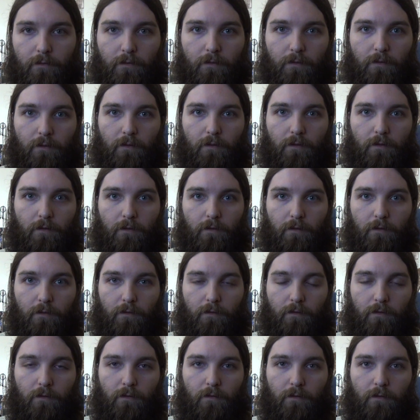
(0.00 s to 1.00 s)

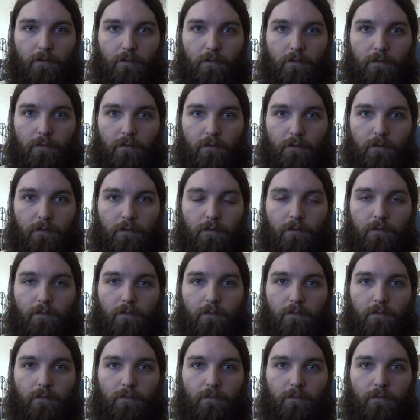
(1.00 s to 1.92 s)
No one is speaking in this clip.